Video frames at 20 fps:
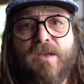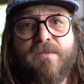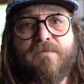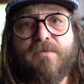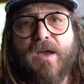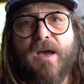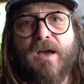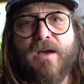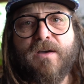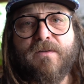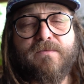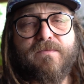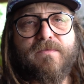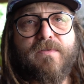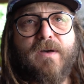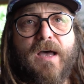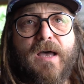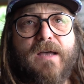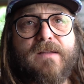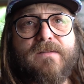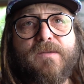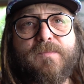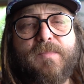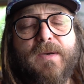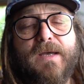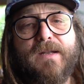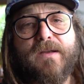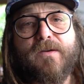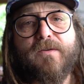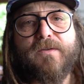If you have had the
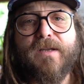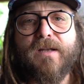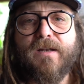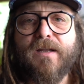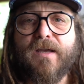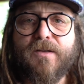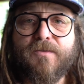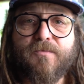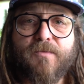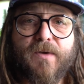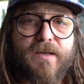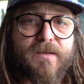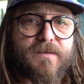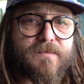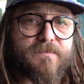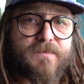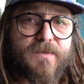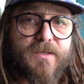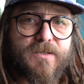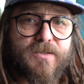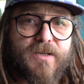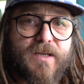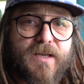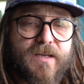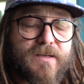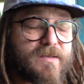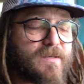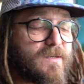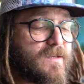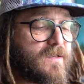Patagonia Lightweight, did you
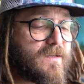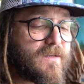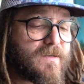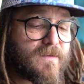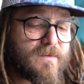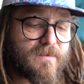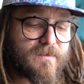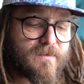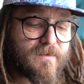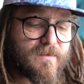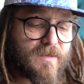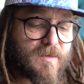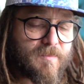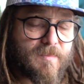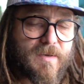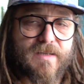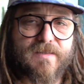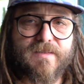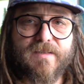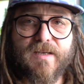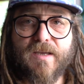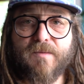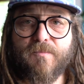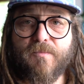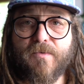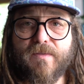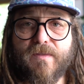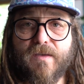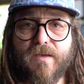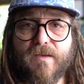get a bad
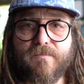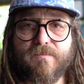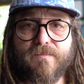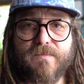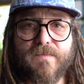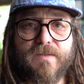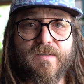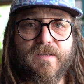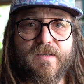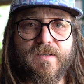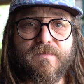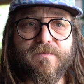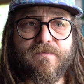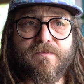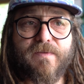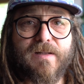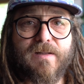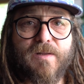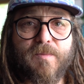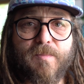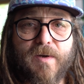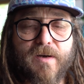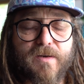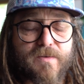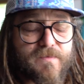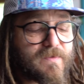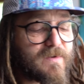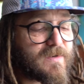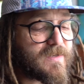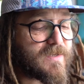time with them? Did they fall
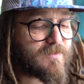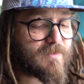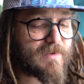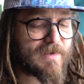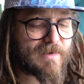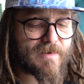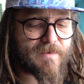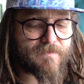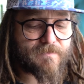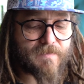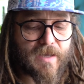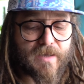apart fairly quickly?